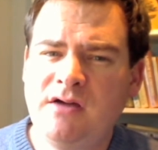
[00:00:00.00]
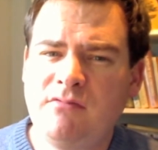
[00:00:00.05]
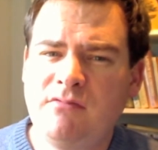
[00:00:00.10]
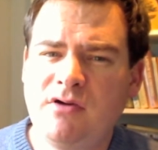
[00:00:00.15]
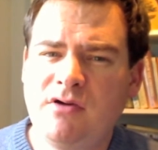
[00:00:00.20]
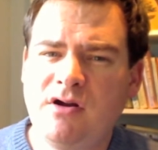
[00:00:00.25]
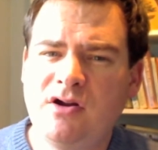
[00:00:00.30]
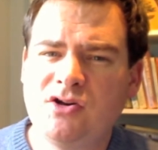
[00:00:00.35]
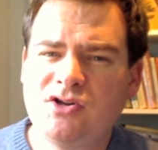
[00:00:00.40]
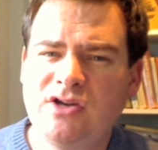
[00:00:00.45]

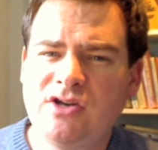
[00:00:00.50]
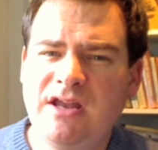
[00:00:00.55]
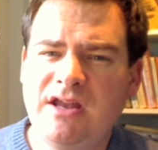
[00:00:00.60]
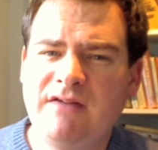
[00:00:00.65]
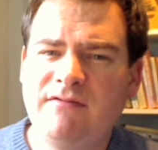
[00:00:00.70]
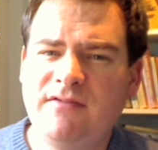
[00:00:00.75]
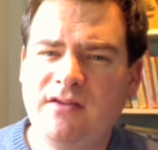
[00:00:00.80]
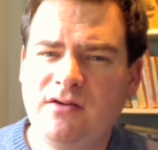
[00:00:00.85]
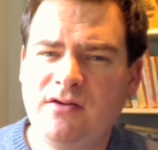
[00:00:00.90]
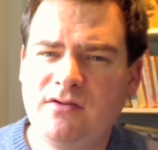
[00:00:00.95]
Branch
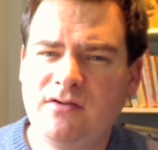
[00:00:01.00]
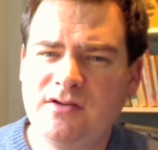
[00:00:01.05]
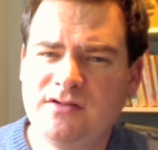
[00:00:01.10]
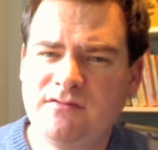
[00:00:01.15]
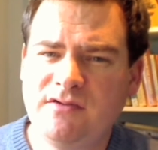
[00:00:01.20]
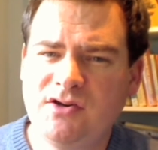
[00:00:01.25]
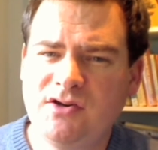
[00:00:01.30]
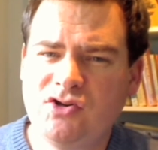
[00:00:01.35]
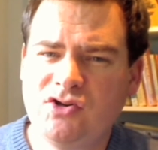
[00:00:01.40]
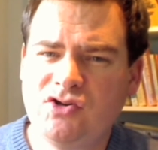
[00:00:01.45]
left the Lloyd's
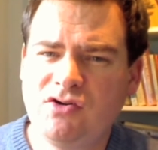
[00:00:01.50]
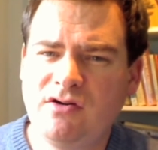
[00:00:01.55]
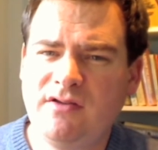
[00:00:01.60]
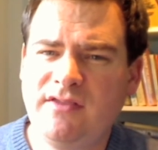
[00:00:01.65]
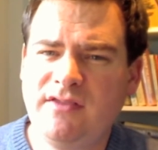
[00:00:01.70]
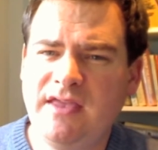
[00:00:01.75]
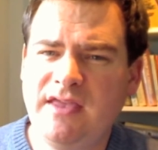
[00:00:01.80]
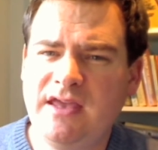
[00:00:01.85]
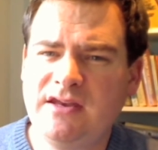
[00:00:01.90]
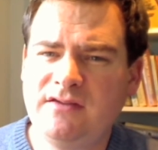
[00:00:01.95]
reinsurer
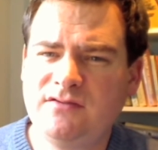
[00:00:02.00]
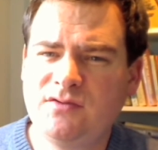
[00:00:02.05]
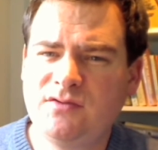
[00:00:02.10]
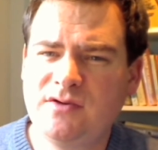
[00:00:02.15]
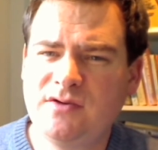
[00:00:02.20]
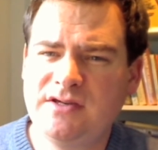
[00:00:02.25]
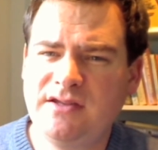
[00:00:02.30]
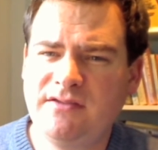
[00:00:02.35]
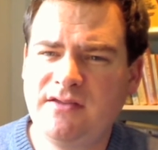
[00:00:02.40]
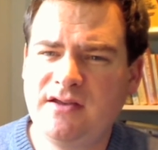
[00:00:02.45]
at the end of
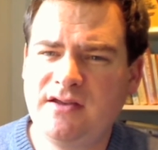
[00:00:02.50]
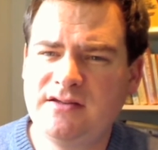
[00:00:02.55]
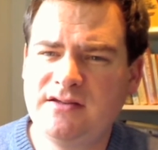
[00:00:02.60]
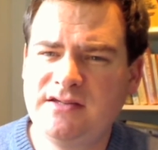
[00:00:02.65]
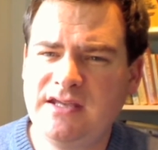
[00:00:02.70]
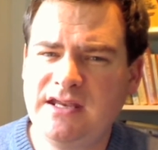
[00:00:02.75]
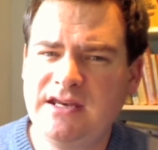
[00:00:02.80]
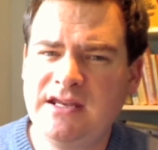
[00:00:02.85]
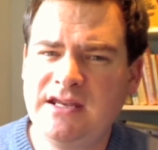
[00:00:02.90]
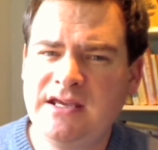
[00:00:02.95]

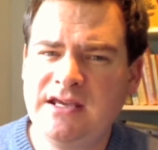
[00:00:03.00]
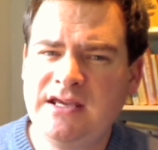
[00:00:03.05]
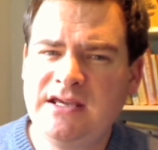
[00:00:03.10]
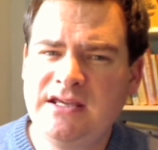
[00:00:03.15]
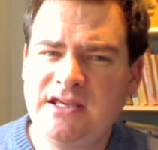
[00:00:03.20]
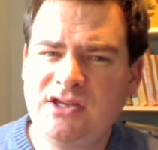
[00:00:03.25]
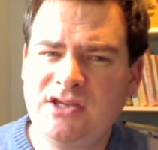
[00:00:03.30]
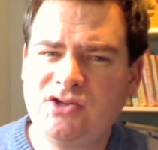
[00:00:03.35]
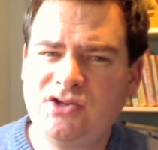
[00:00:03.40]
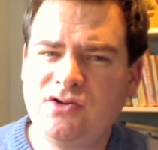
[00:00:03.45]
2013.
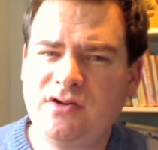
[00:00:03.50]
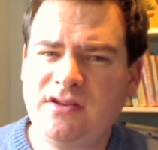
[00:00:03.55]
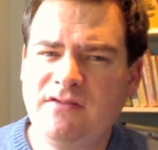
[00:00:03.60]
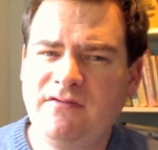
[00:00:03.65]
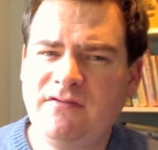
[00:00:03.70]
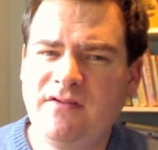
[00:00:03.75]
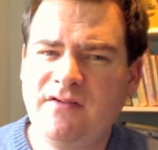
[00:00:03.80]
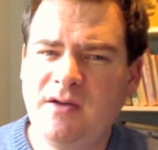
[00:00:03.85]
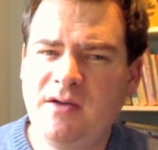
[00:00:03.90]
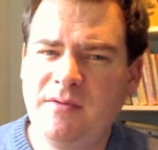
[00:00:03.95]
He joined the
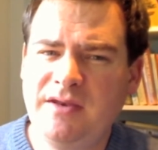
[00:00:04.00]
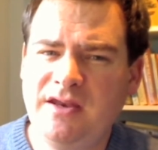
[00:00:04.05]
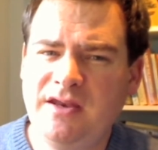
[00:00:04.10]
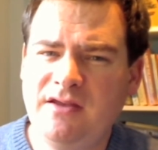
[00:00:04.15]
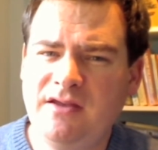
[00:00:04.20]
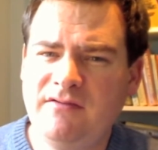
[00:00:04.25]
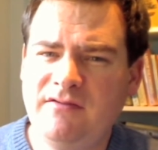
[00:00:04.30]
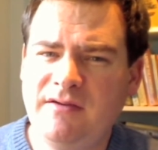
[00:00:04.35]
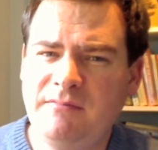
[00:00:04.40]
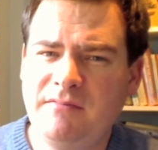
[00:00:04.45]
firm in
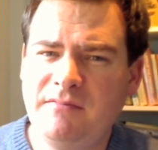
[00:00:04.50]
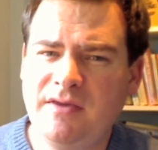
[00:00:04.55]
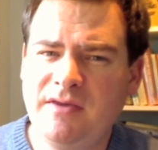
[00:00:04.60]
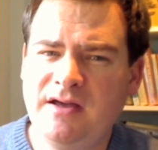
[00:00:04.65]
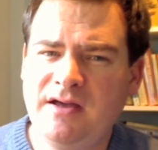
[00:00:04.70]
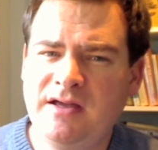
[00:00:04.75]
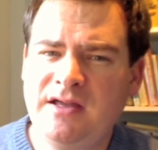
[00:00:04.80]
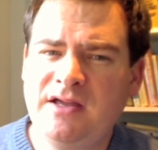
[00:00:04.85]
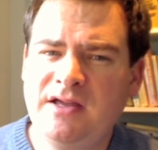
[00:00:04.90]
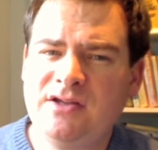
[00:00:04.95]

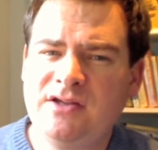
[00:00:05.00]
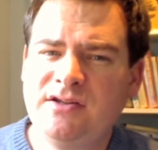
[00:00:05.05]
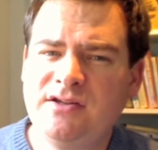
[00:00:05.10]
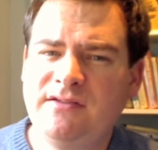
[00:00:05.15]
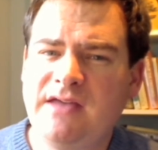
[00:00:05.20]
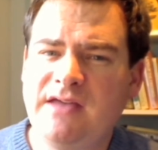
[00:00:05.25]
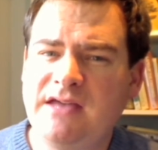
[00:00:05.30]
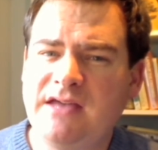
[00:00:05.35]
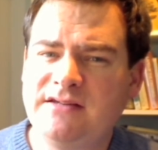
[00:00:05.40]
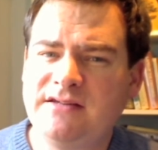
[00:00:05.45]
November
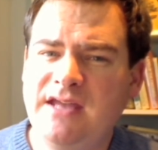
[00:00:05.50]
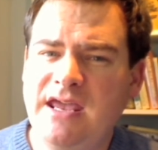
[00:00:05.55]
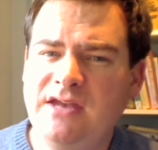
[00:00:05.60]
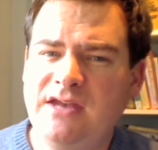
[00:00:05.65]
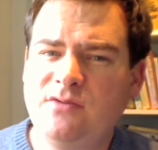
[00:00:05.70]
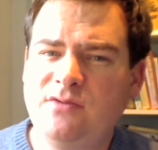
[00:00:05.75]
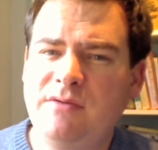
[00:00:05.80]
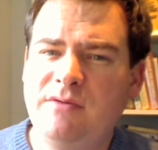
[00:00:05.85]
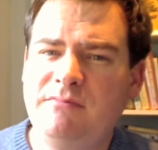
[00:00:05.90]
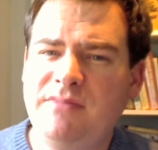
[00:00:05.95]

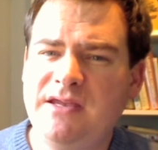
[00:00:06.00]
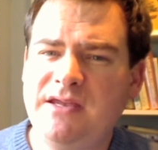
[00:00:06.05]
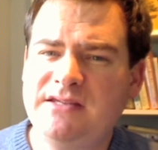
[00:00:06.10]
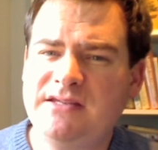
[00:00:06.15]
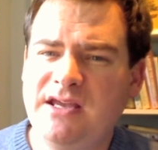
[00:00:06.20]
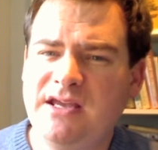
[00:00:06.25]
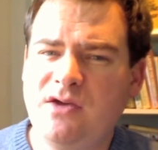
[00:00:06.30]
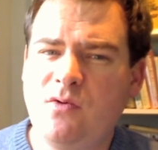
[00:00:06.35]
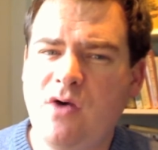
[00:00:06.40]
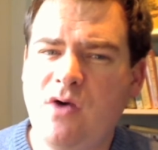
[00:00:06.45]
2008 when
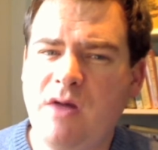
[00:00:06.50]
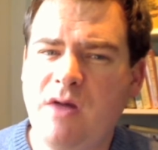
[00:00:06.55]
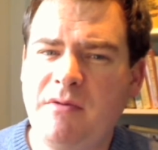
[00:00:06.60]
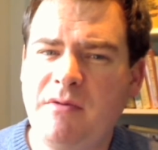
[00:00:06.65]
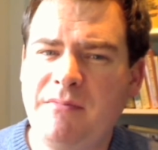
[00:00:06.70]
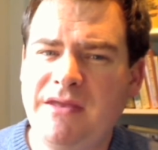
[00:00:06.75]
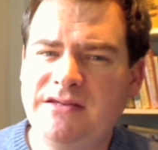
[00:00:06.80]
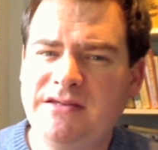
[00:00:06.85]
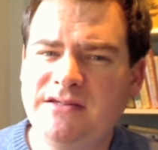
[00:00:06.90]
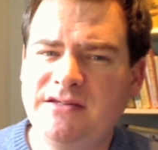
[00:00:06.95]
Beazley acquired
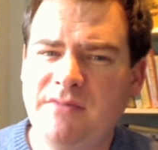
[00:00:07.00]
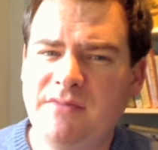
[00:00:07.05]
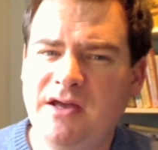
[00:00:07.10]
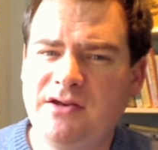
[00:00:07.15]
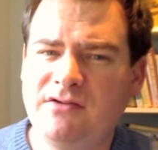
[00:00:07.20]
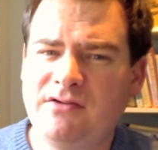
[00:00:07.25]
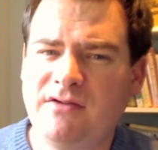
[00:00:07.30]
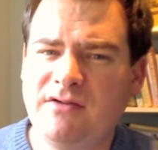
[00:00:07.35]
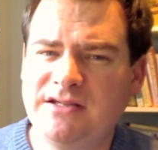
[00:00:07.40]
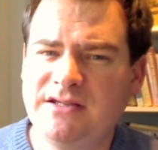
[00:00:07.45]
Momentum
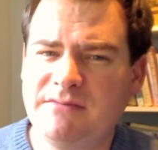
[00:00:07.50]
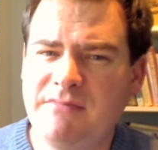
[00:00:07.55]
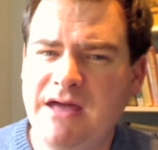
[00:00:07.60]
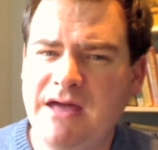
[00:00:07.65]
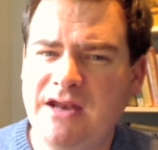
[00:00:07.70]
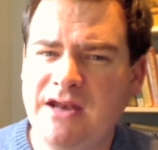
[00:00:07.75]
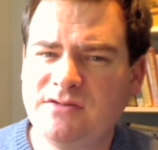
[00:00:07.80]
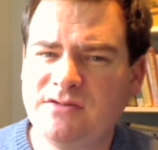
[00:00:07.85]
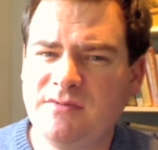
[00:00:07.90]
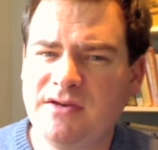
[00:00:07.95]
Underwriting
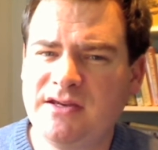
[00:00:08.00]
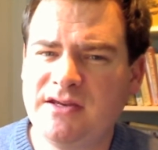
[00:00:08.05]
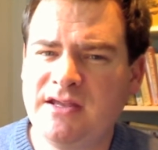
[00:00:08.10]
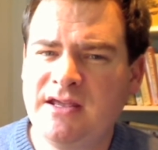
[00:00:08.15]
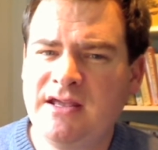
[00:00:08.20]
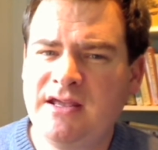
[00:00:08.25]
Management,